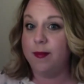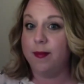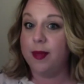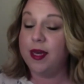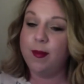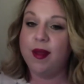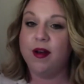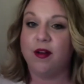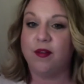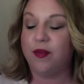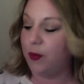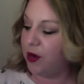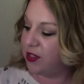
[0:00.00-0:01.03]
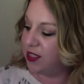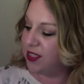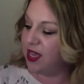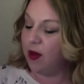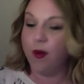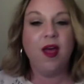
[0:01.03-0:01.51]
any better, if it works.
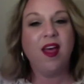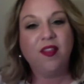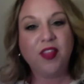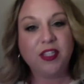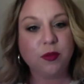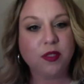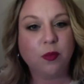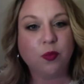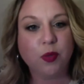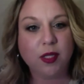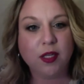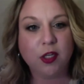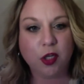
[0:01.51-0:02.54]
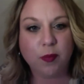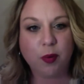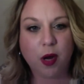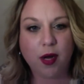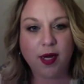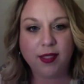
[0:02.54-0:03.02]
So this was a really good
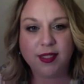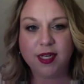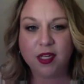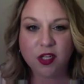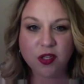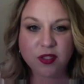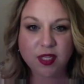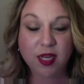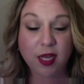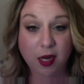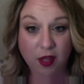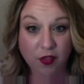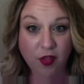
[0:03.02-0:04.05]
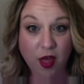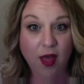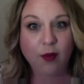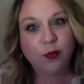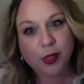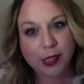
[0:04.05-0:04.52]
product, and I used it, and I thought I
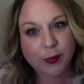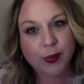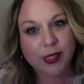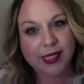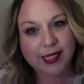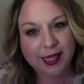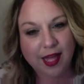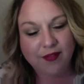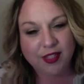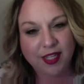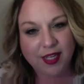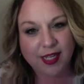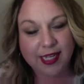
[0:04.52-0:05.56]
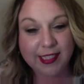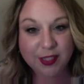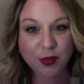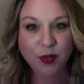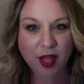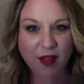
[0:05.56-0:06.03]
really, really loved it, and I
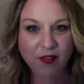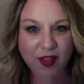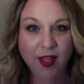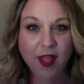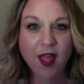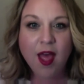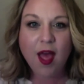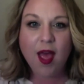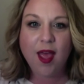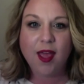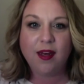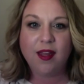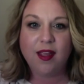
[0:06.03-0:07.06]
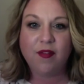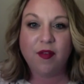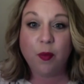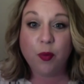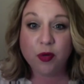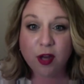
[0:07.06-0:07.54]
do love it. And if
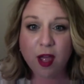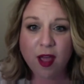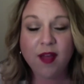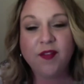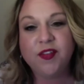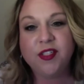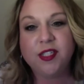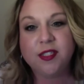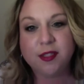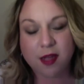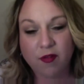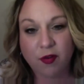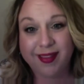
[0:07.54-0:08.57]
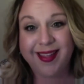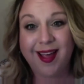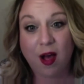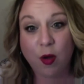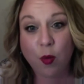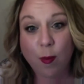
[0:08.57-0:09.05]
I would not have discovered the
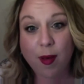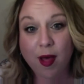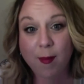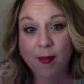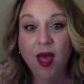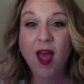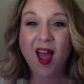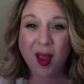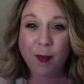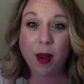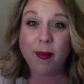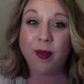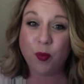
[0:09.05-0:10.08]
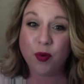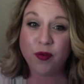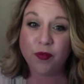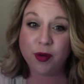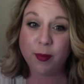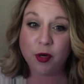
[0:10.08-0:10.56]
Aqua Bomb, I probably would
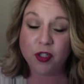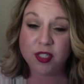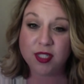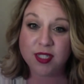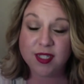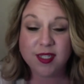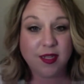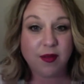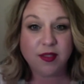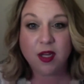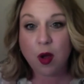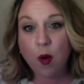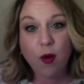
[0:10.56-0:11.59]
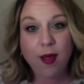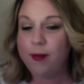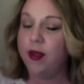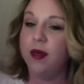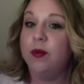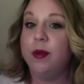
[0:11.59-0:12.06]
have repurchased this, because I was like, oh, I'm
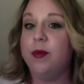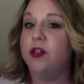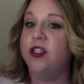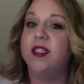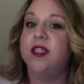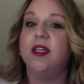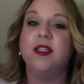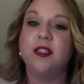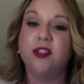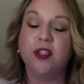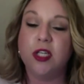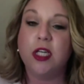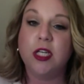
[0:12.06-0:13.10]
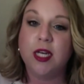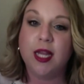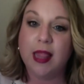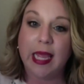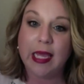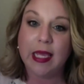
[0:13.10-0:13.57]
gonna repurchase it because it's good and I
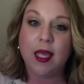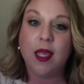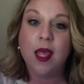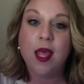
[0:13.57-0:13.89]
like it,